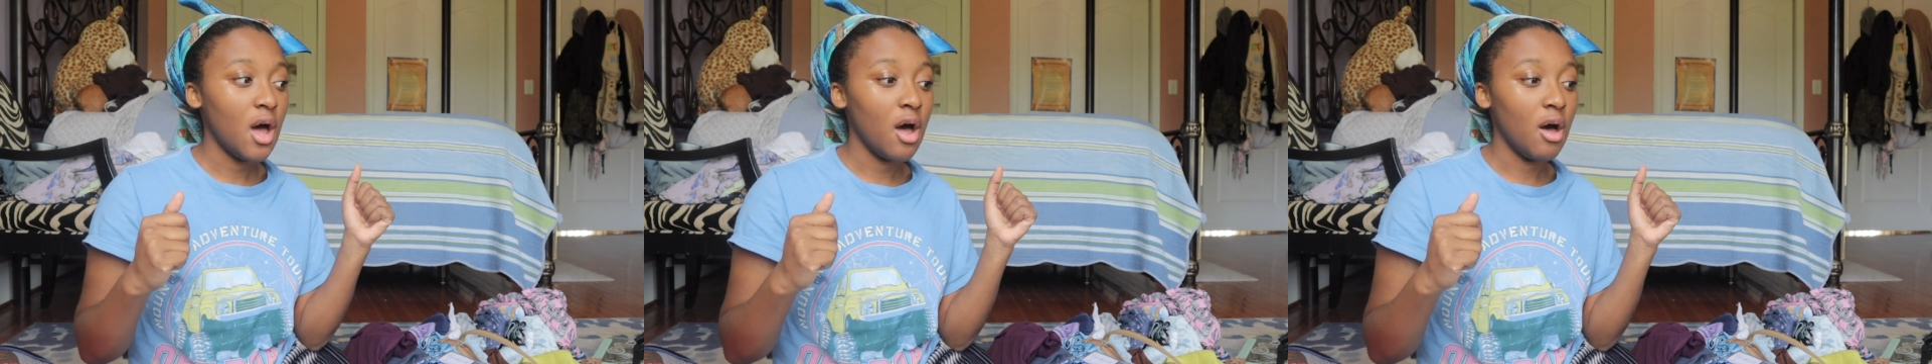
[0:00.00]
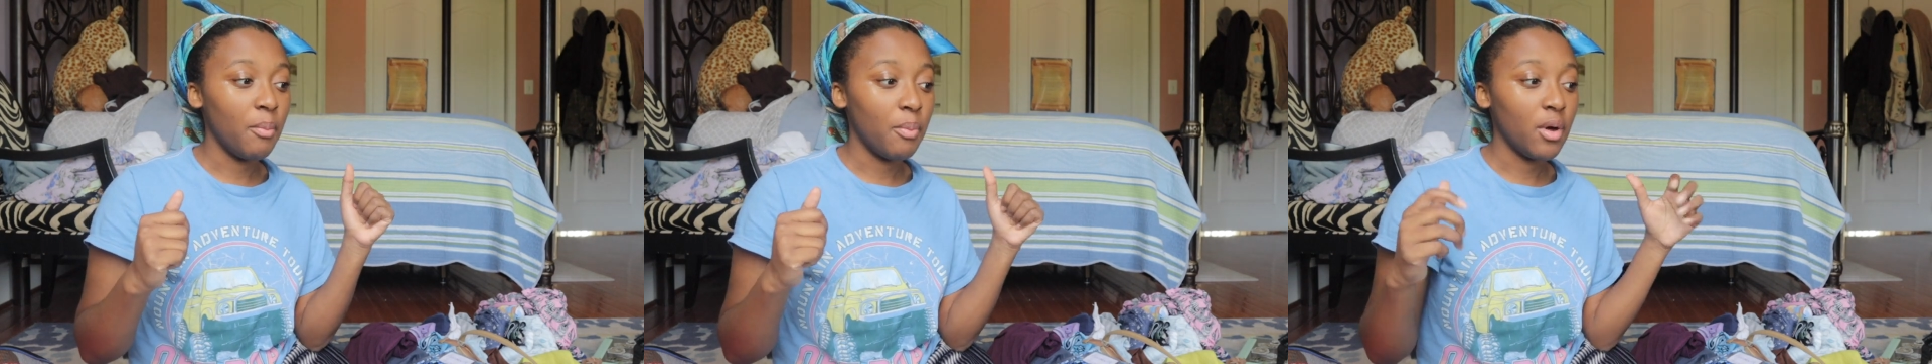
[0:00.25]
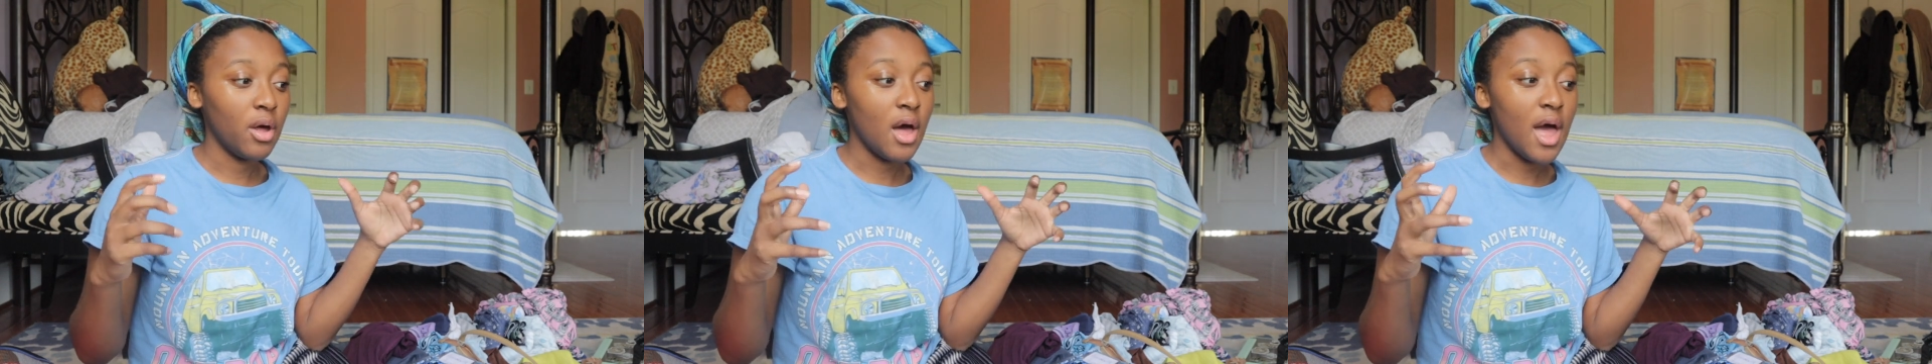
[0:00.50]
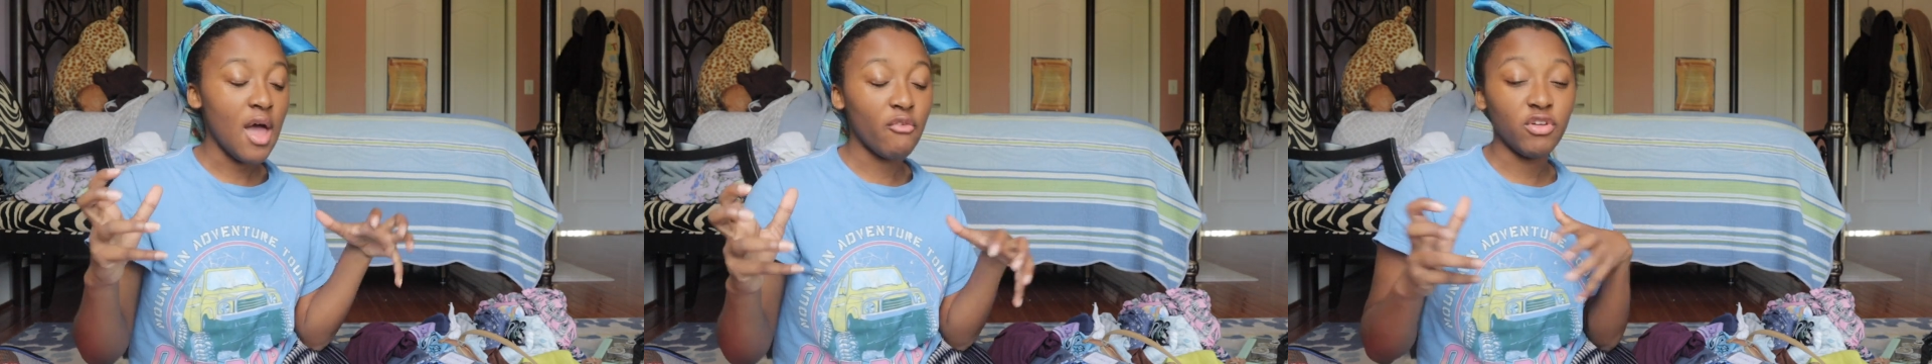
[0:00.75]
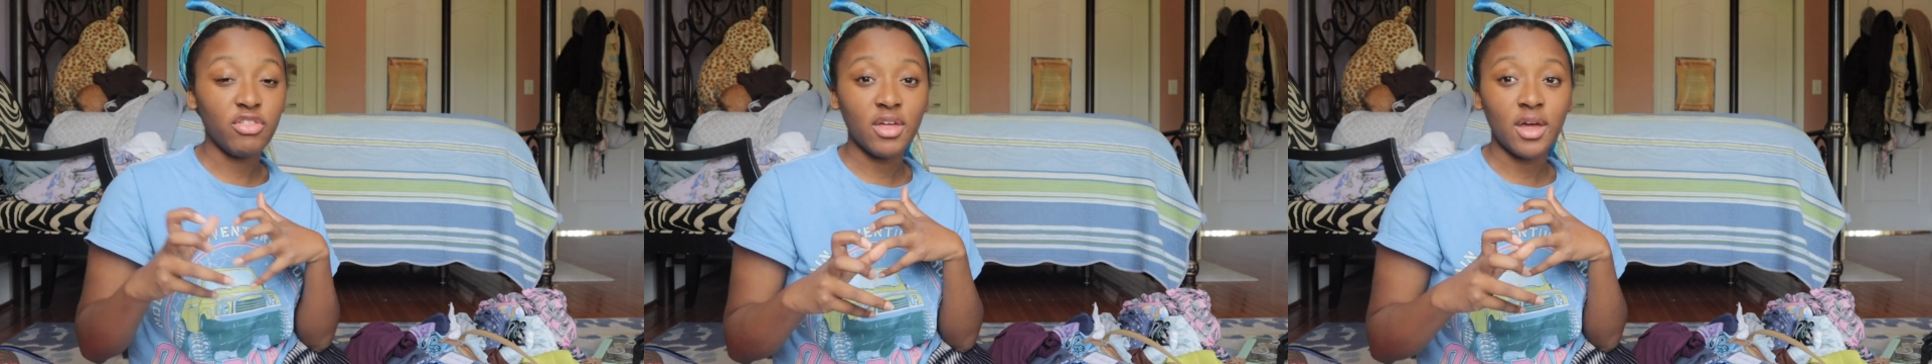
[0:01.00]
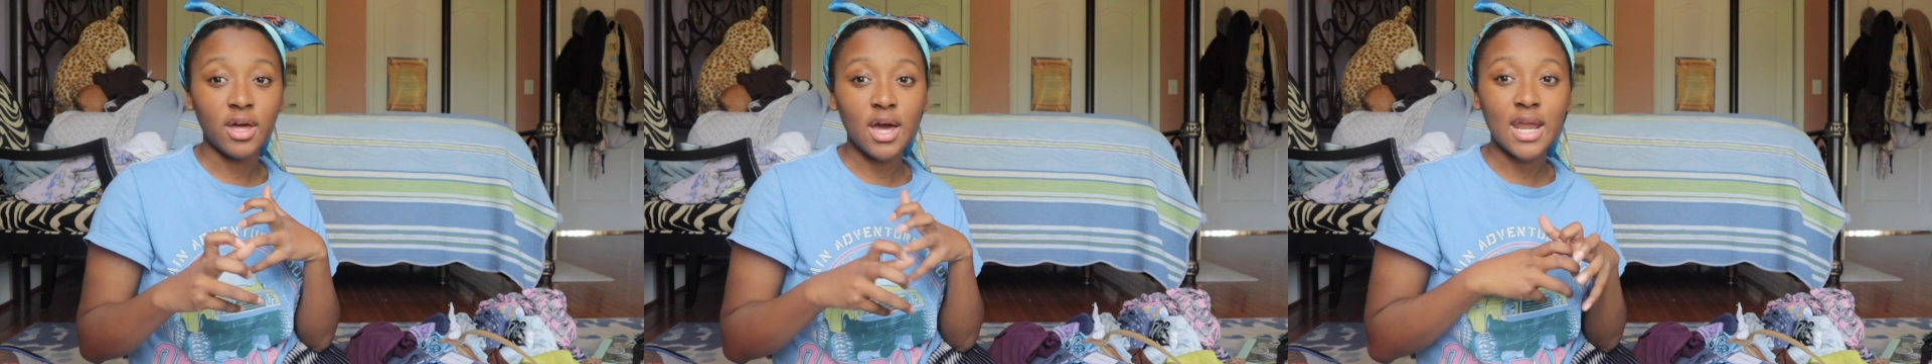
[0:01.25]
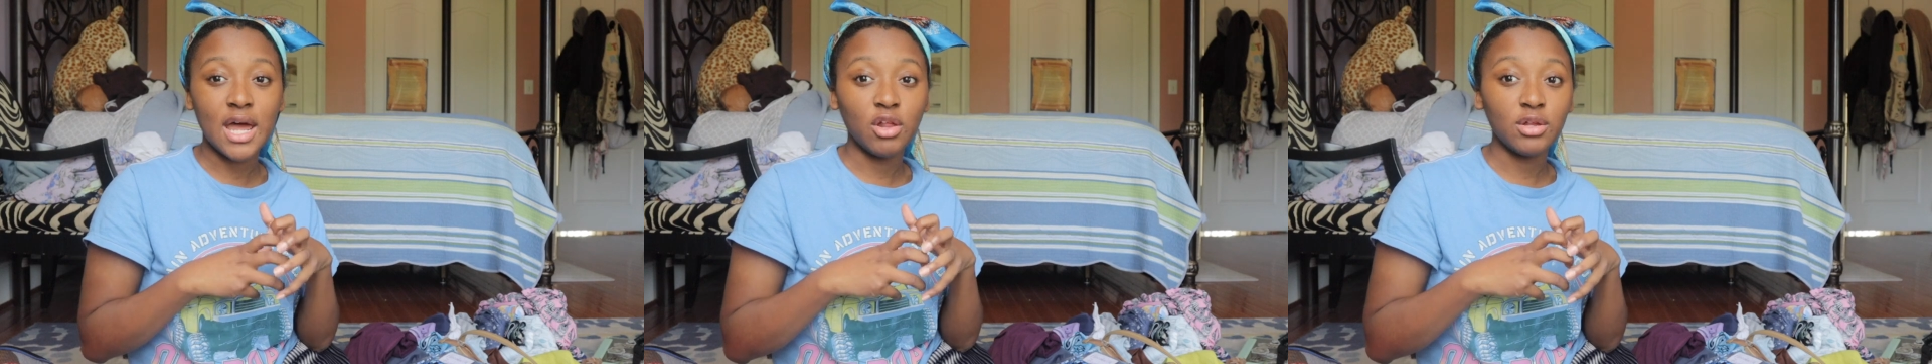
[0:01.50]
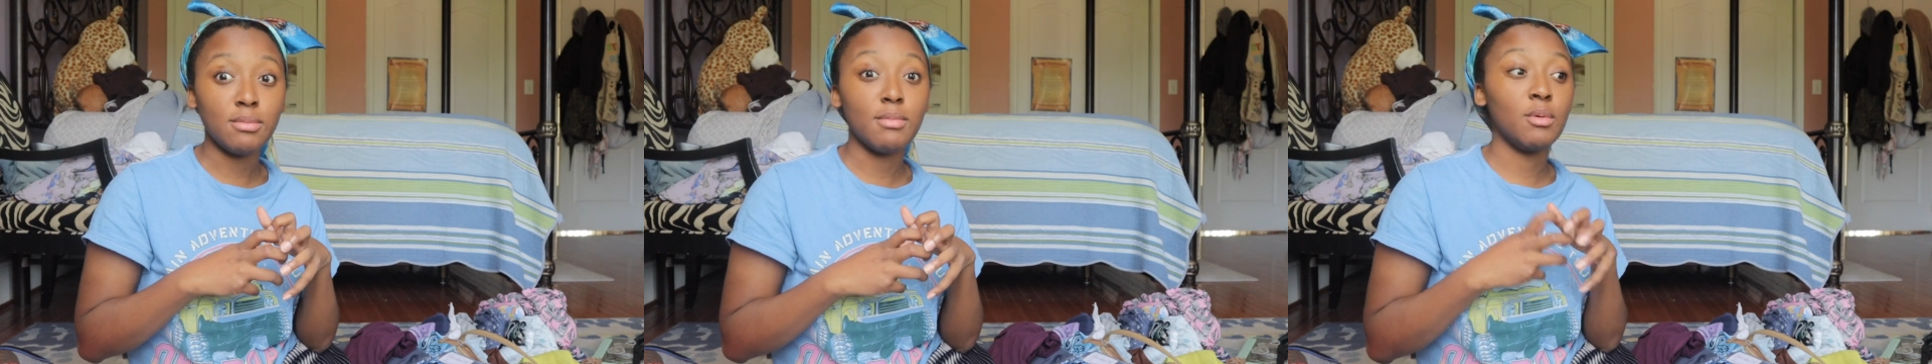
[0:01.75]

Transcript: up everything. And I'm only